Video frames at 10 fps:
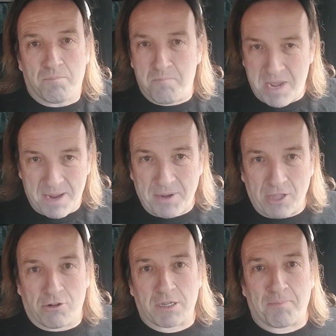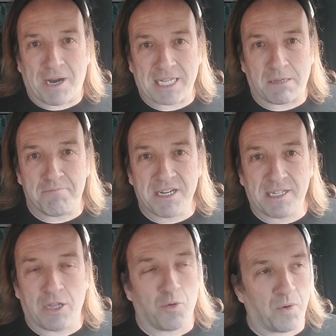Maybe there's a
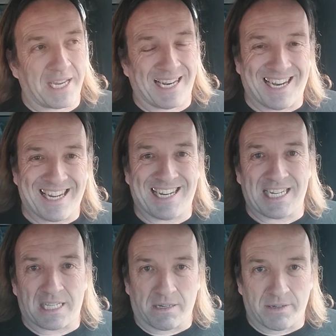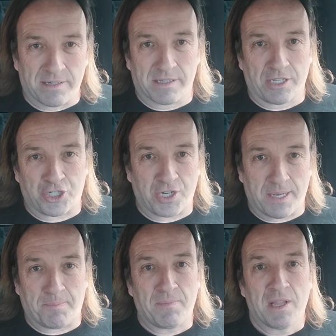possibility that we can ionize the hull of the
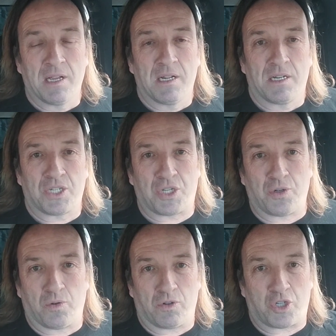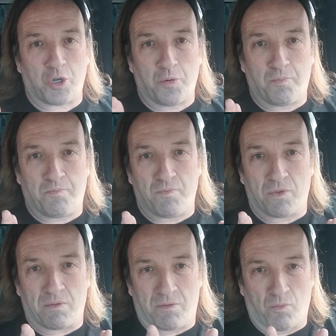ship to
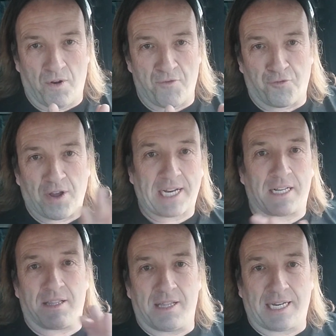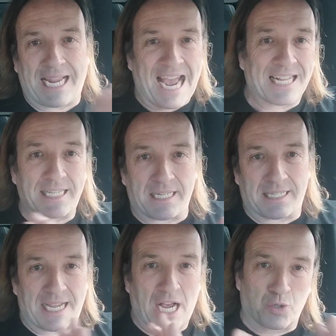reflect the
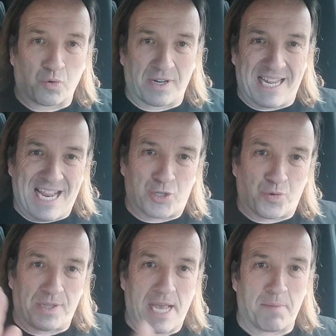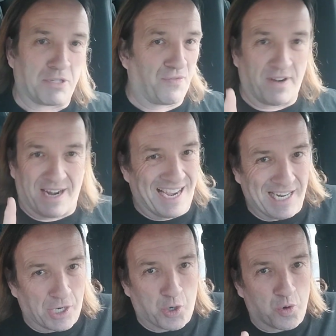gases as we're entering the atmosphere. I
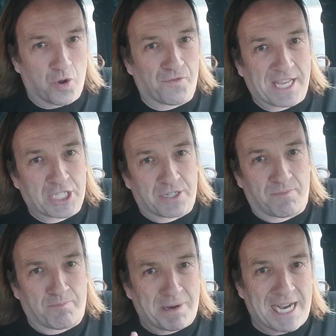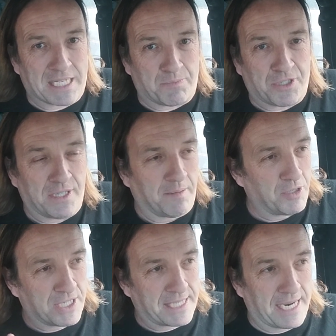don't know if that's possible. I'm
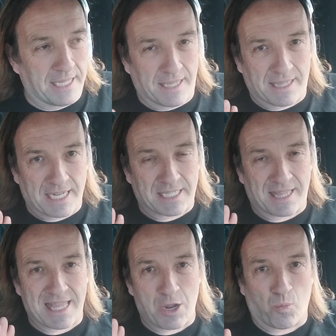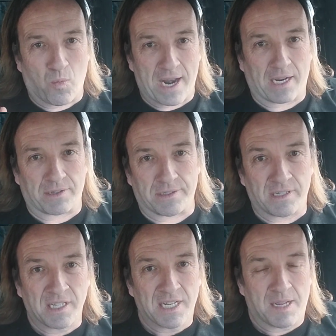just saying that that's theoretical.
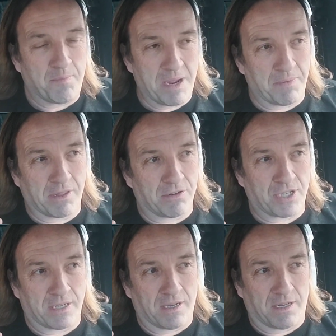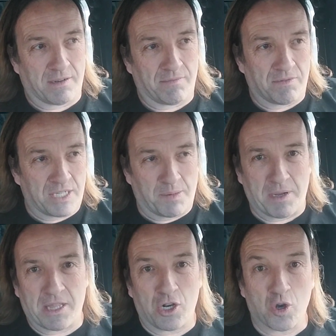Maybe there's
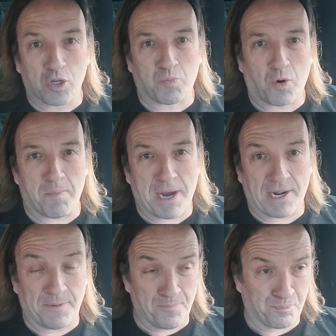somebody that knows more about it,